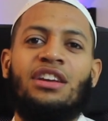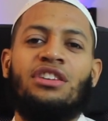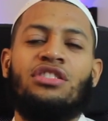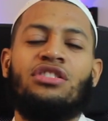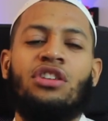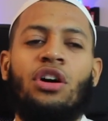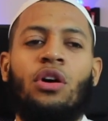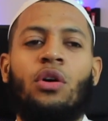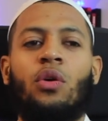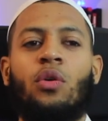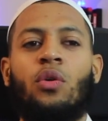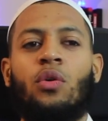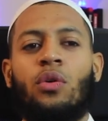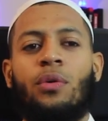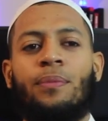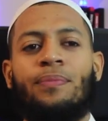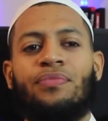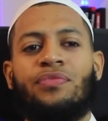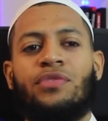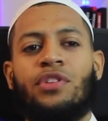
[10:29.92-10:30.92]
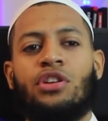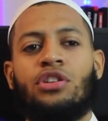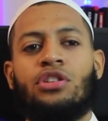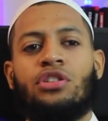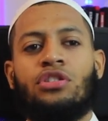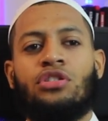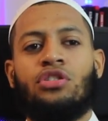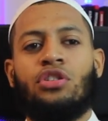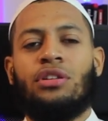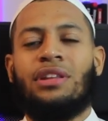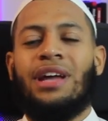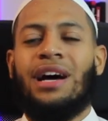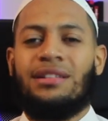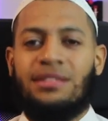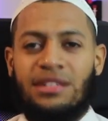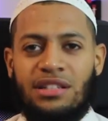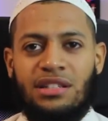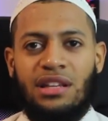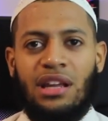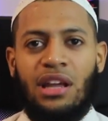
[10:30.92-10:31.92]
So
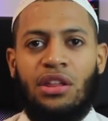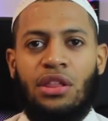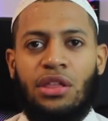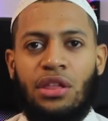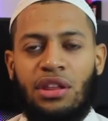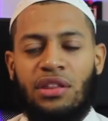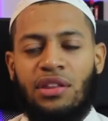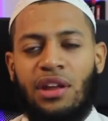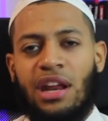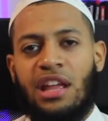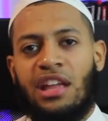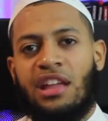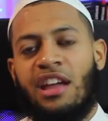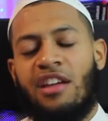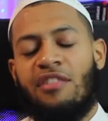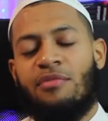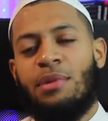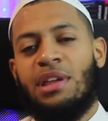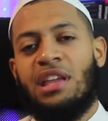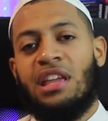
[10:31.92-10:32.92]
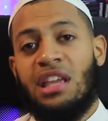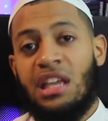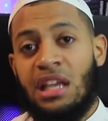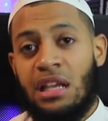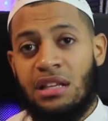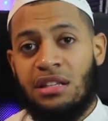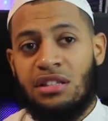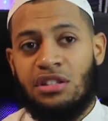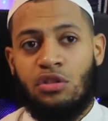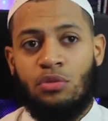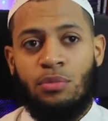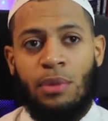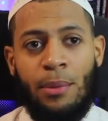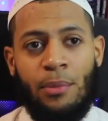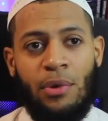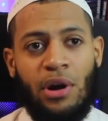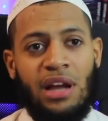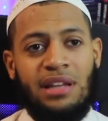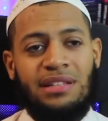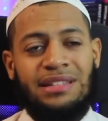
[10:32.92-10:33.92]
that's the second thing that it gave me, ease to
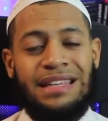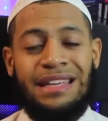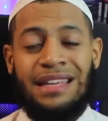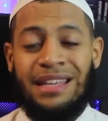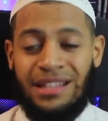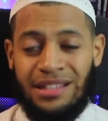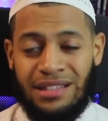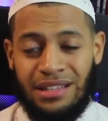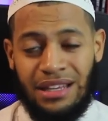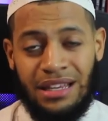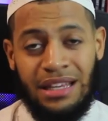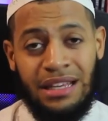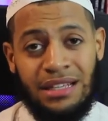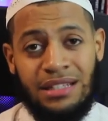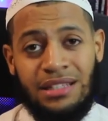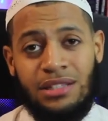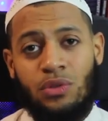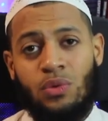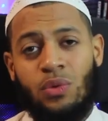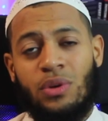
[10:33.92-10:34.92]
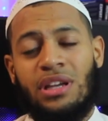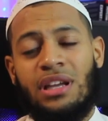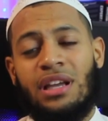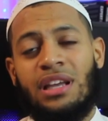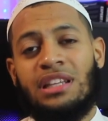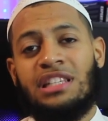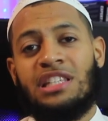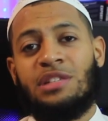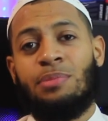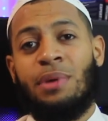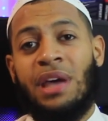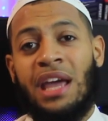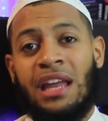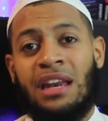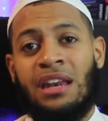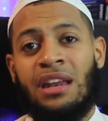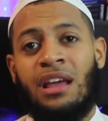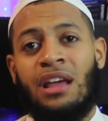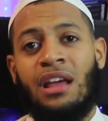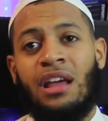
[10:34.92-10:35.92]
memorize, ease to
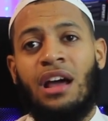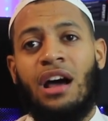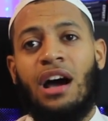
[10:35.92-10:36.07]
expand